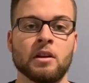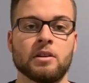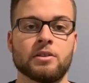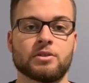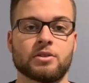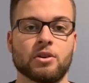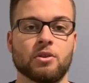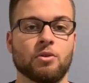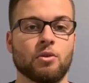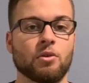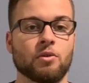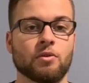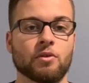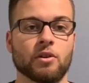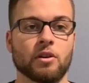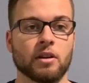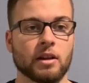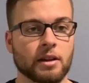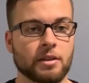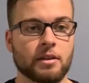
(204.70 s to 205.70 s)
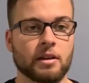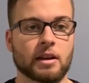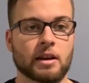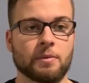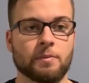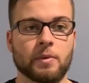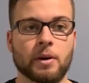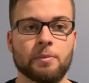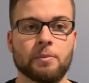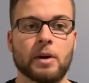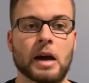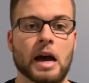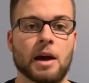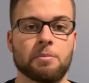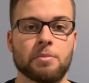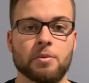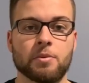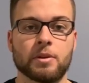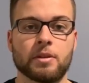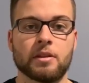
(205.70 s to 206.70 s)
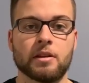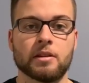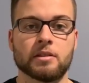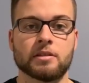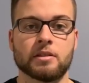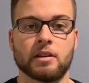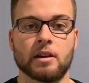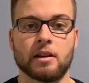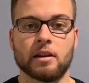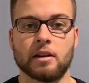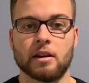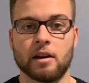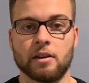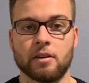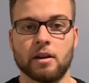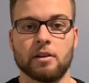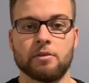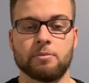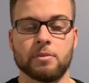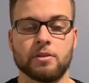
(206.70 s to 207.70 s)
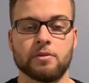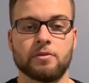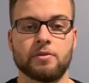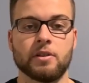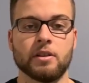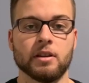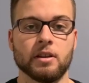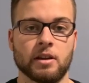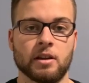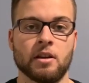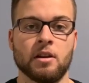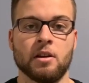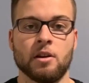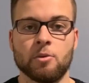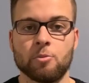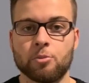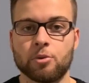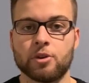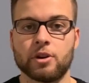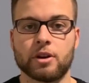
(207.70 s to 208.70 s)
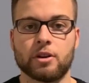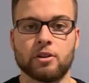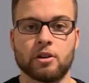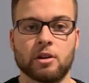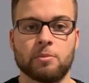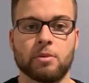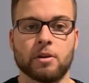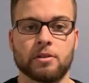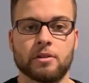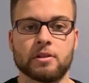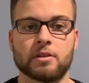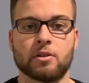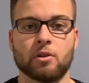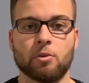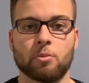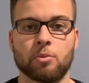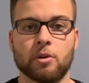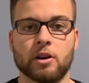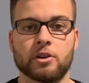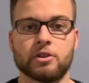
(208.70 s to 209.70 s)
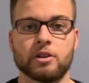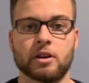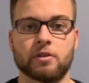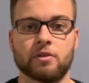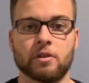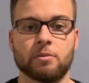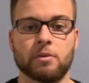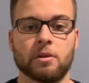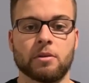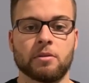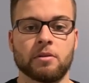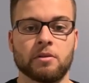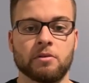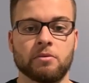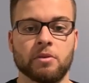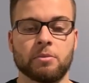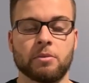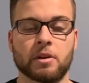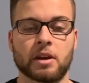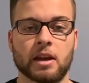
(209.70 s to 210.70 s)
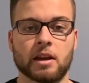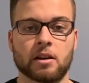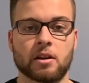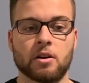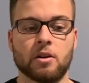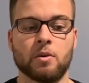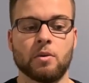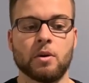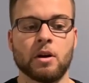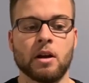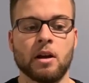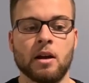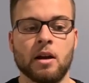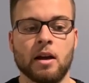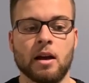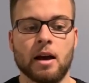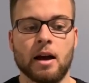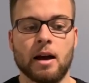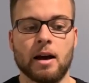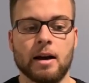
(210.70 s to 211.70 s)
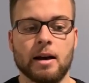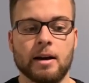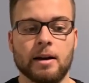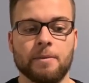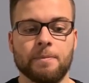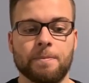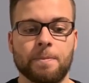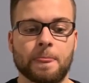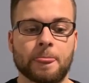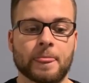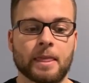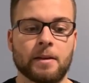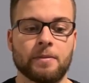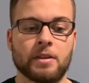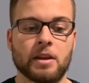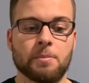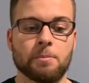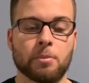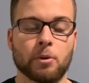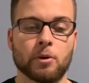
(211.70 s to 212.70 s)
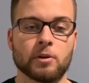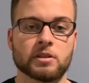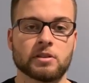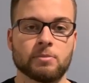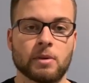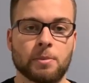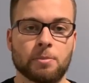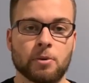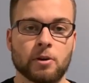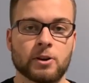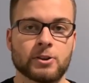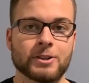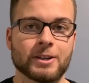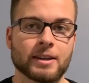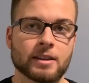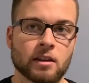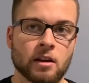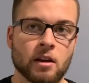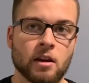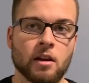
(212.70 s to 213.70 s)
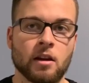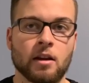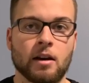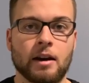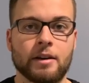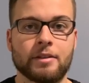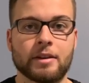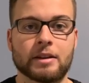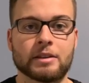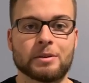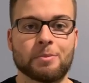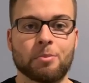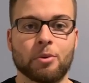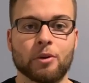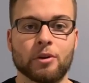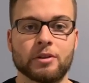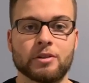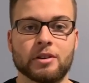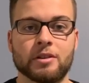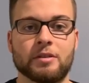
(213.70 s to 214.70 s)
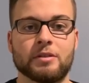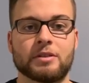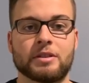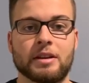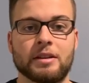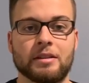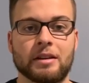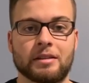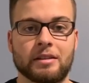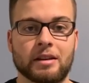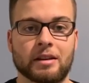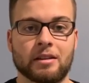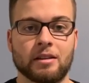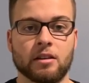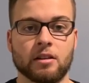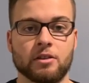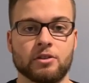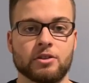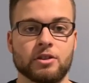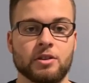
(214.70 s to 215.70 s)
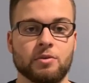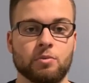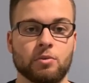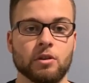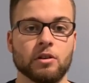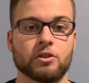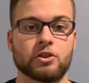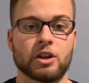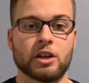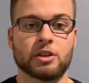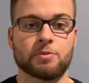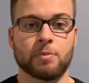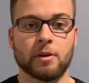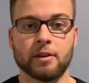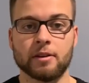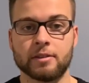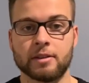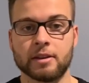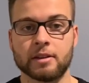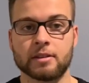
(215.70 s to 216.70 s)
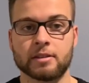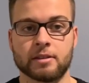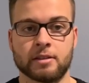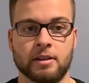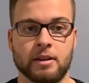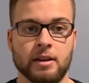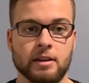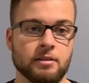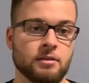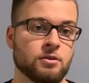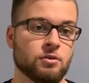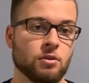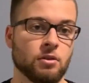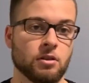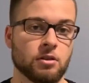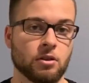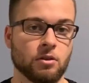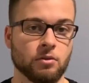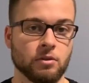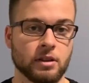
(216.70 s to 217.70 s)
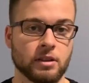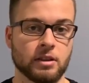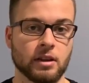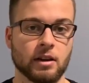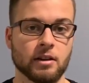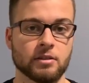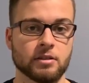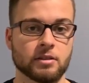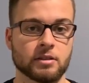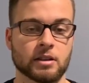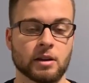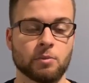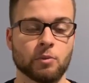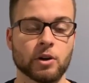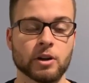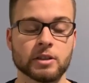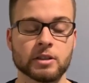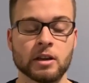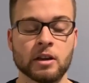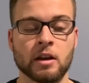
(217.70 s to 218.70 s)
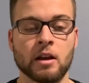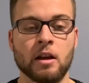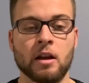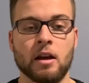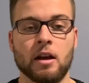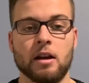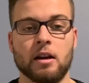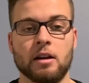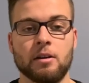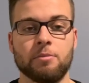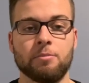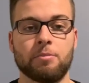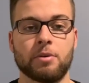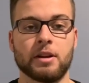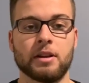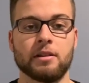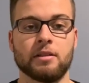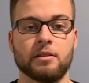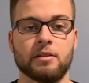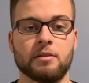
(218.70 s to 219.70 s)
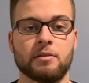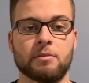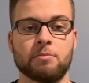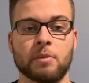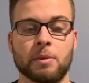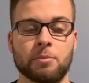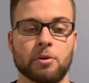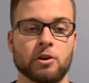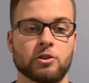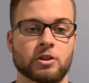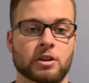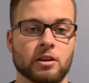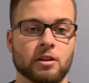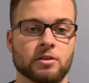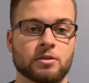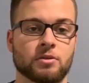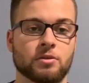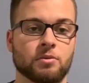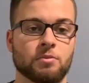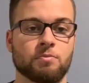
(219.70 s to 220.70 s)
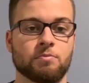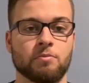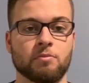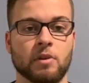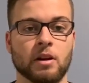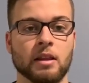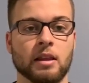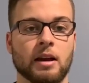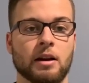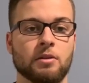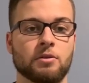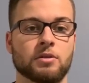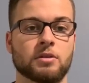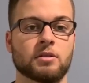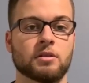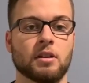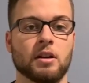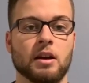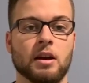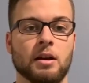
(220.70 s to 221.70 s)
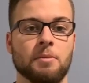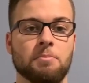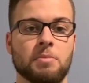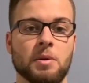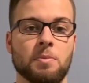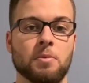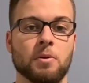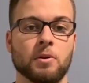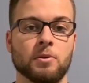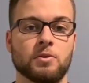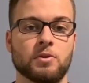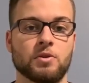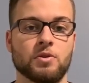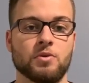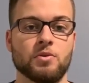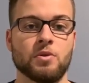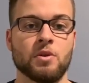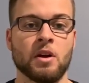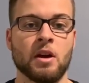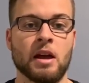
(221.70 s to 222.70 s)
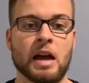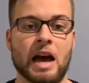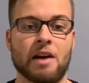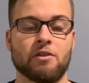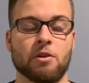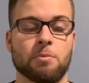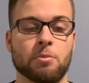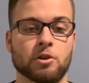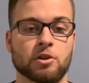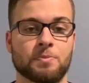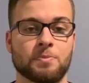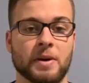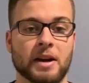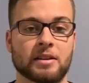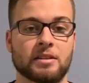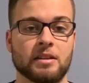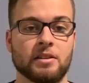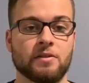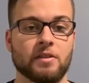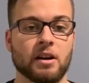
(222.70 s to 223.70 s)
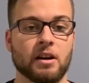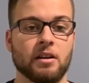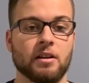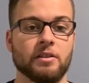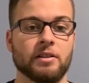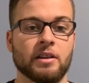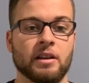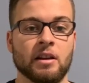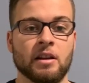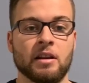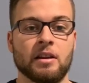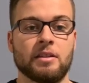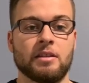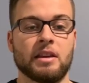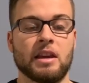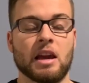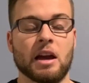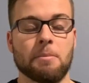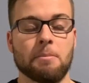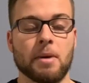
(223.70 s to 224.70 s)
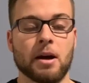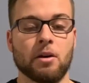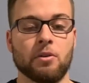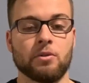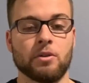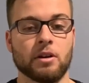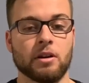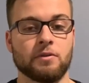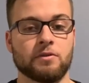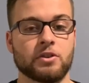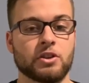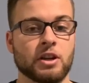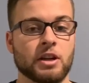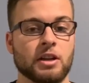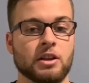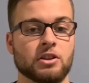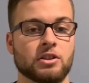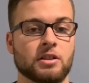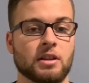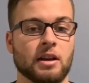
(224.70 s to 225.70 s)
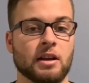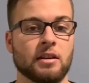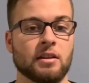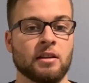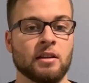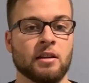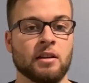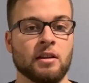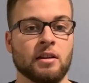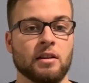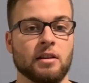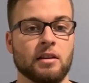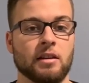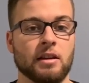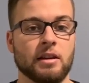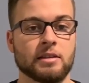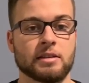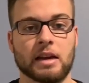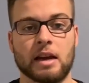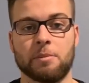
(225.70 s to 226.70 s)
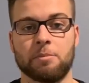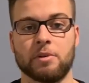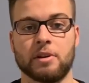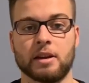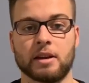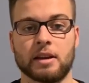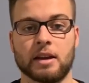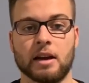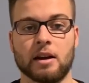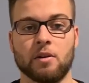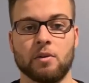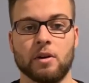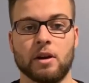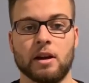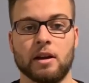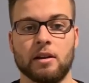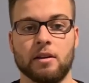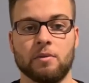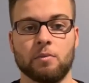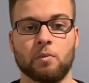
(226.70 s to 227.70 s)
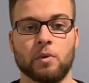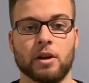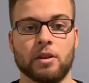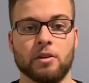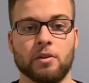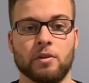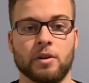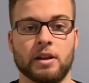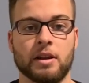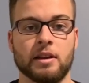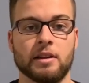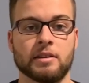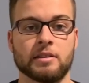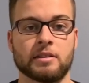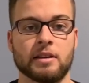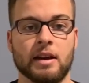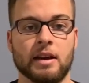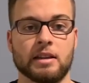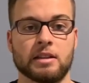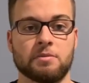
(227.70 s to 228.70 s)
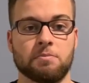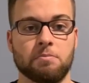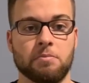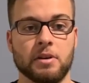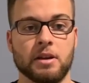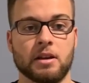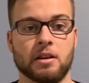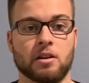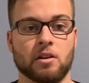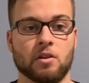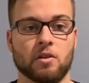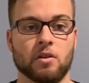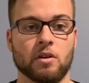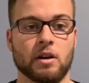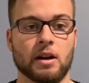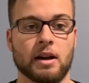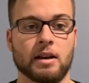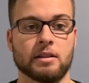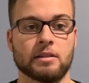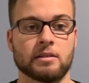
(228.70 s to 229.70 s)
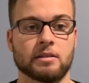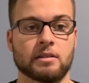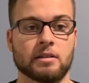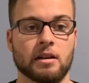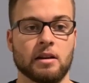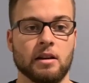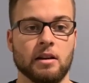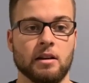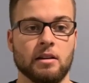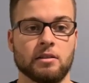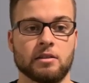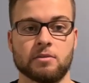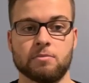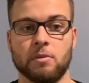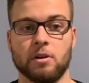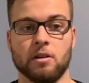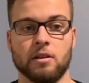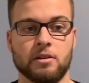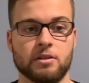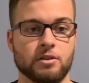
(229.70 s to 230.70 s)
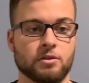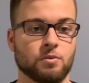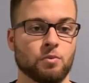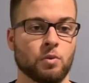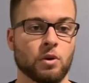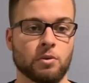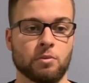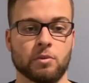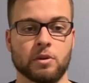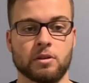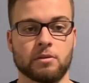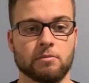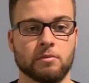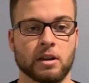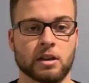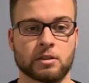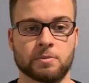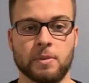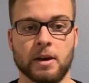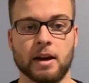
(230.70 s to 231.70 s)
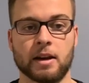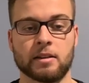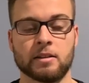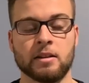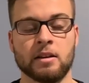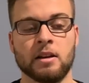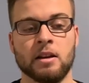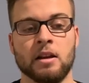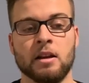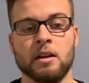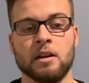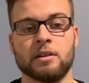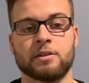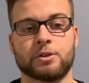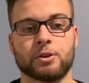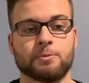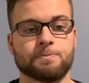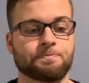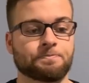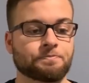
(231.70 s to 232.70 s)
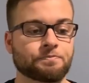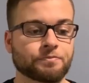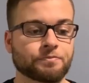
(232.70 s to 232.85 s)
So overall, I think I'm happy with this, and I've been feeling pretty good about this whole project from the get-go. The importance of my project, I think it's important to understand that technology will change politics, and slowly does in some ways. But my project also allows people to have a perspective on the amount of change that is happening now, and whether it is as big or as small as one would expect. So